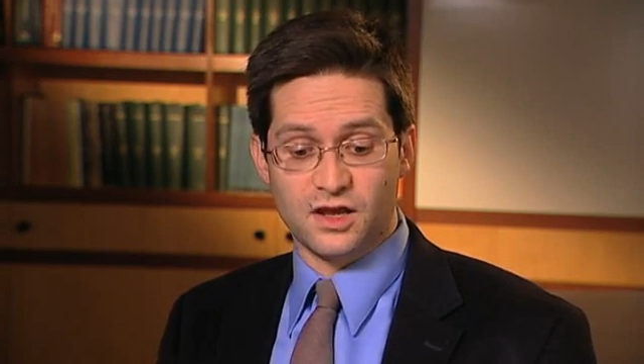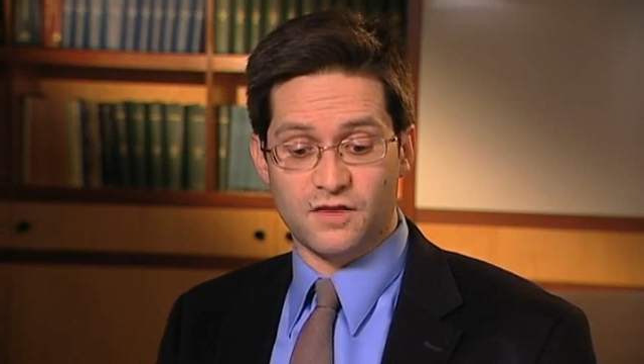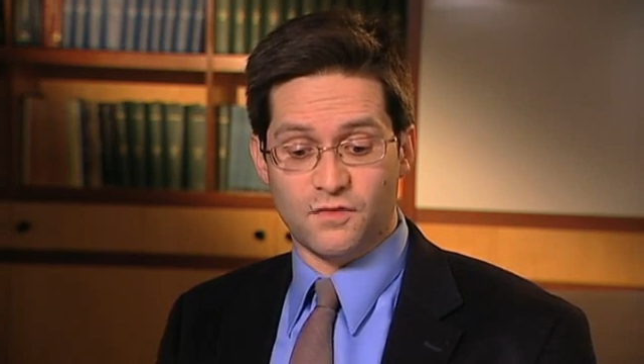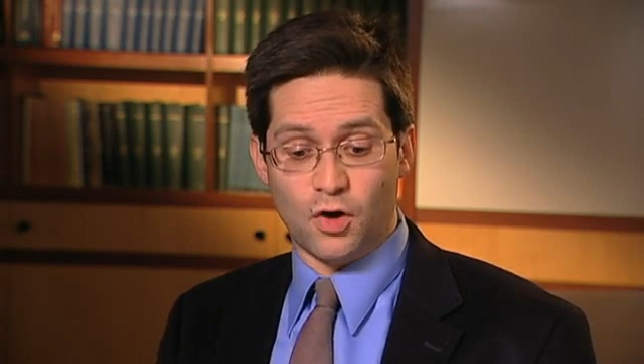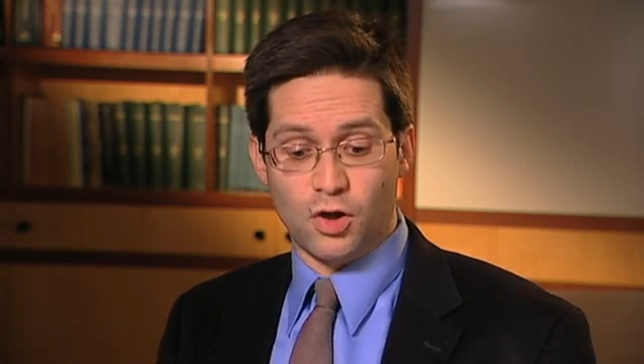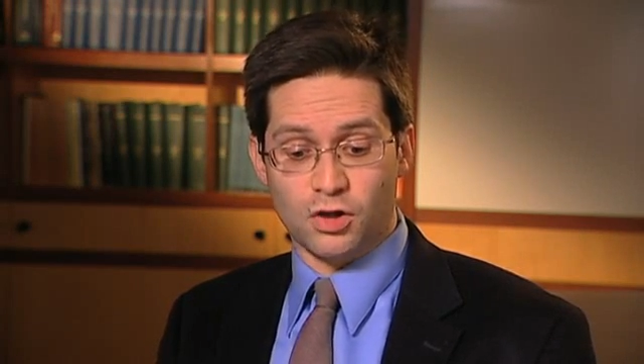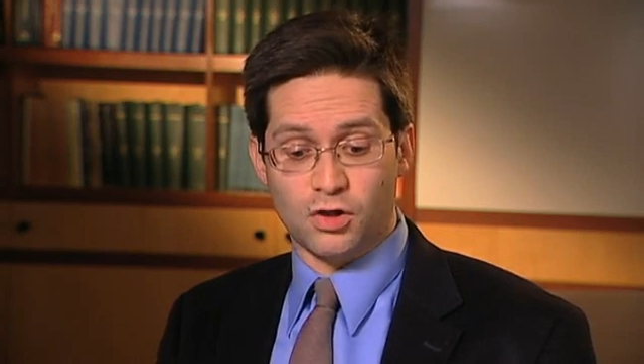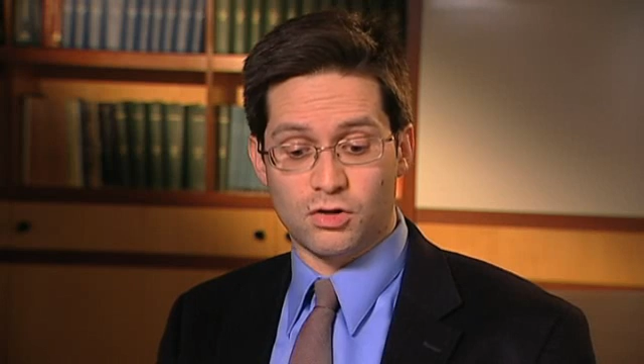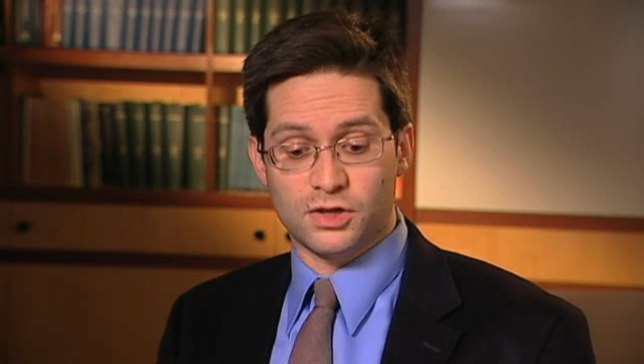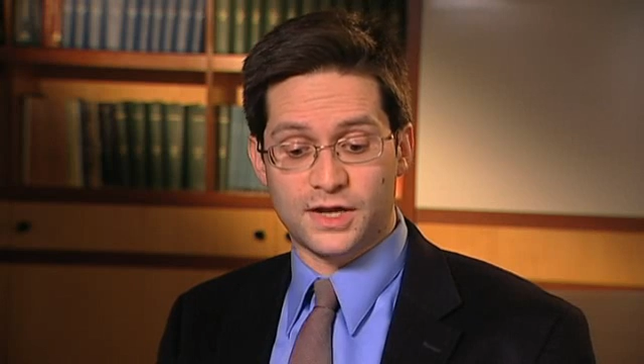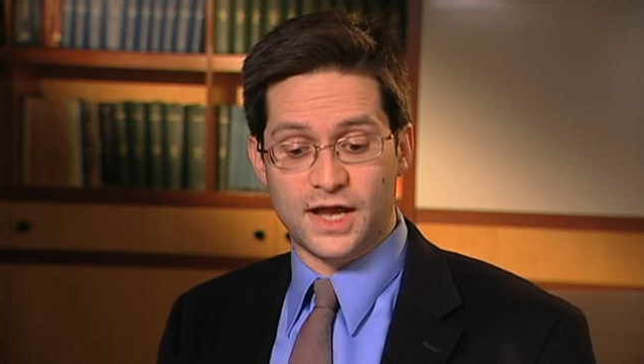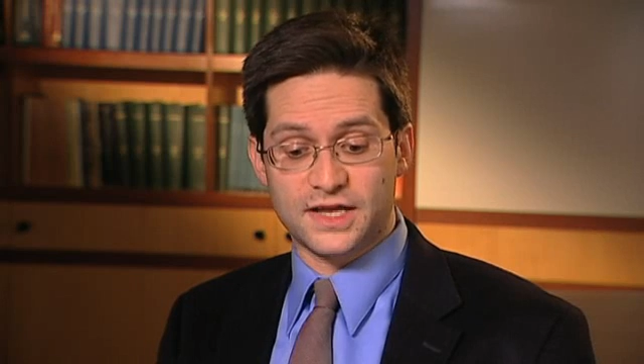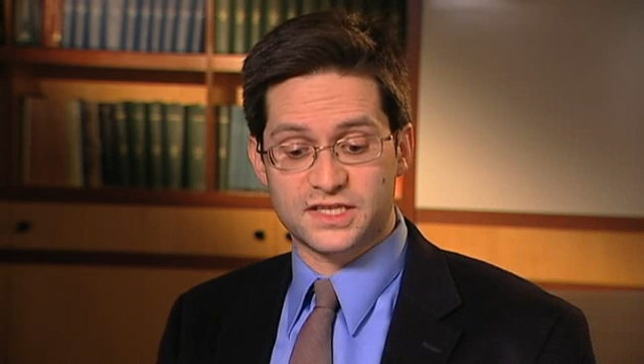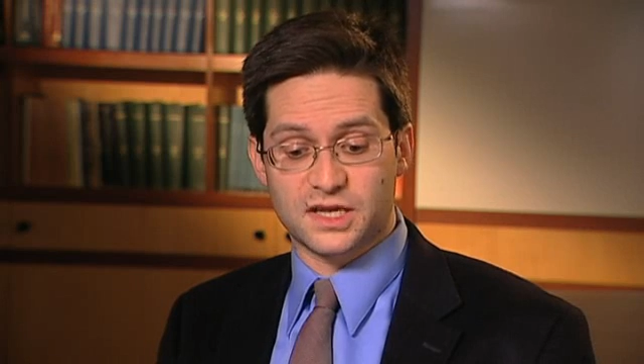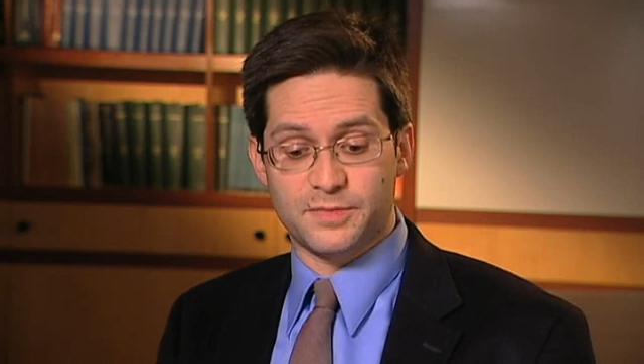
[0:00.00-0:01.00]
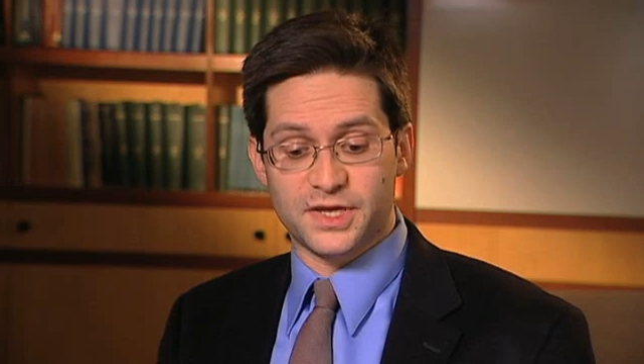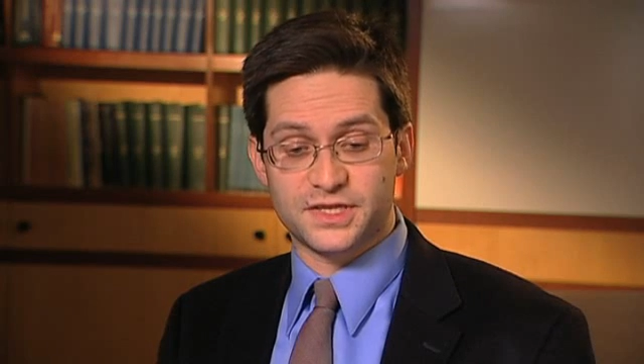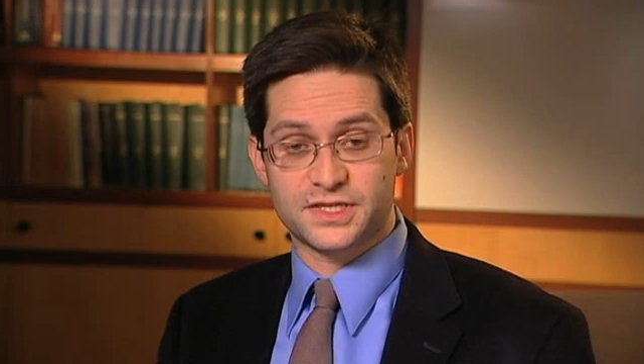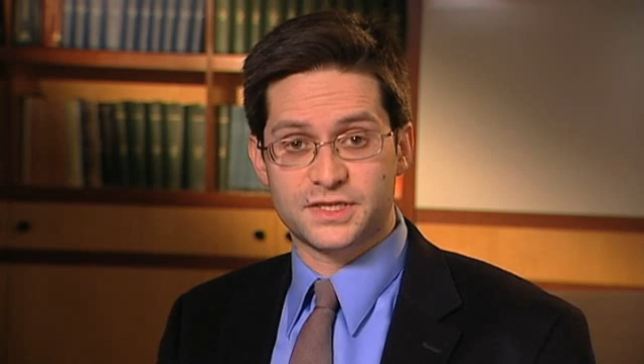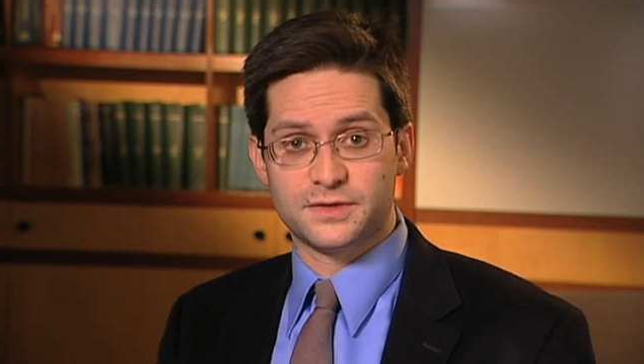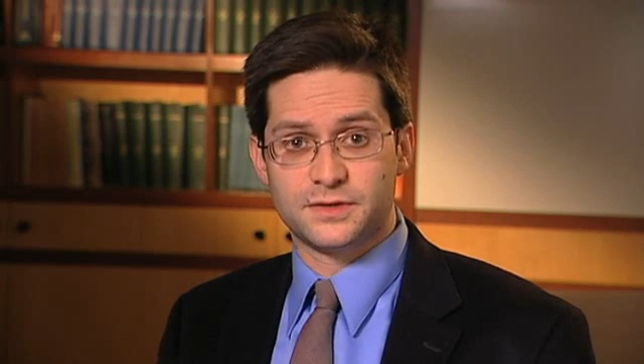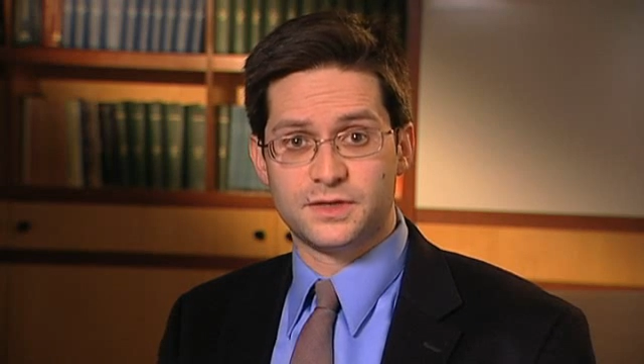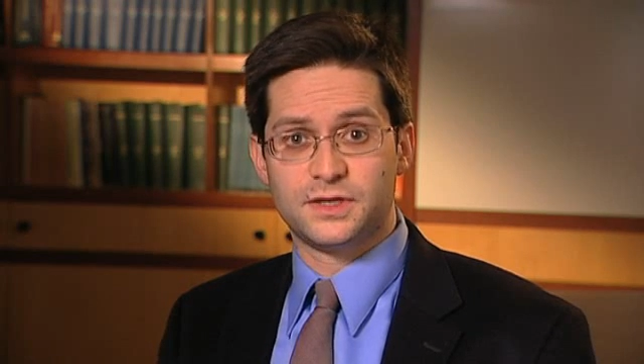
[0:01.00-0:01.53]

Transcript: of all colonoscopies.